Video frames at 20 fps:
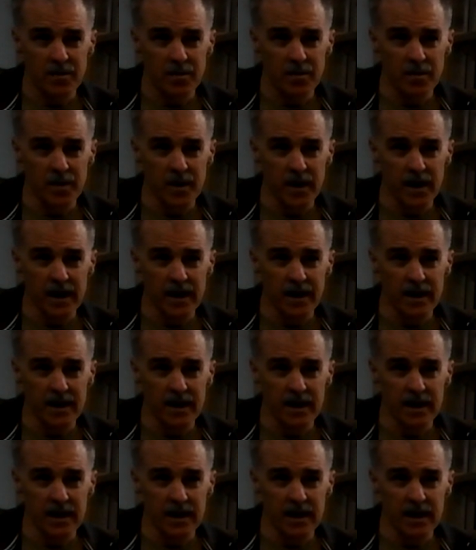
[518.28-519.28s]
but
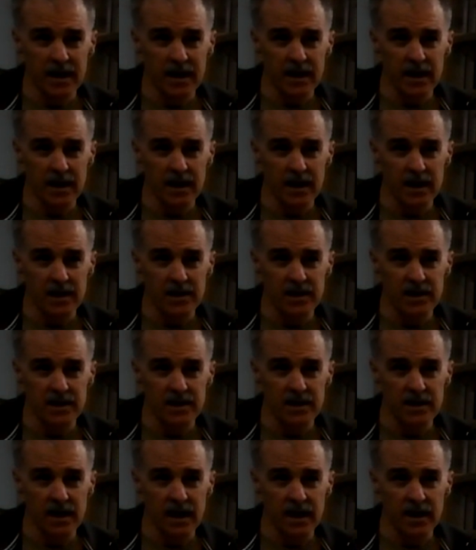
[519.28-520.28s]
he
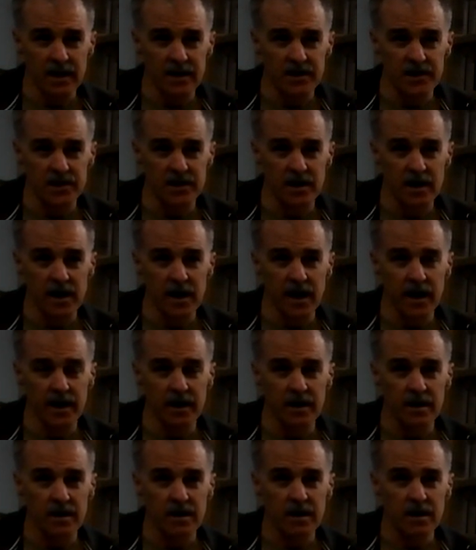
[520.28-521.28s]
set
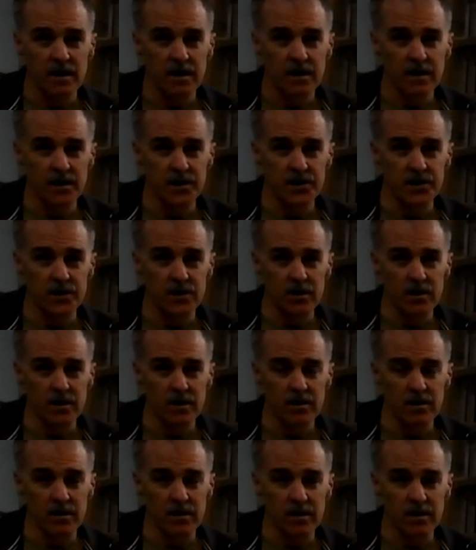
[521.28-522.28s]
aside a
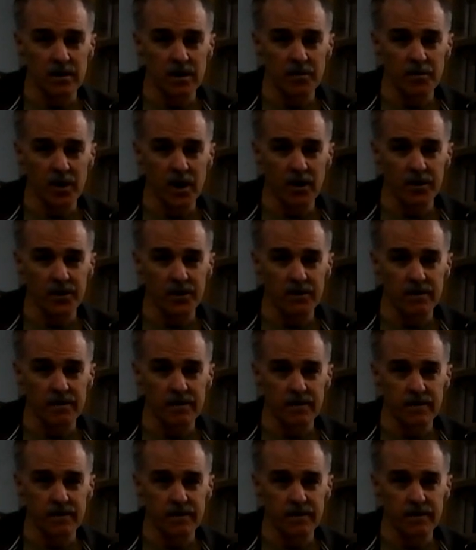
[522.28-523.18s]
certain amount of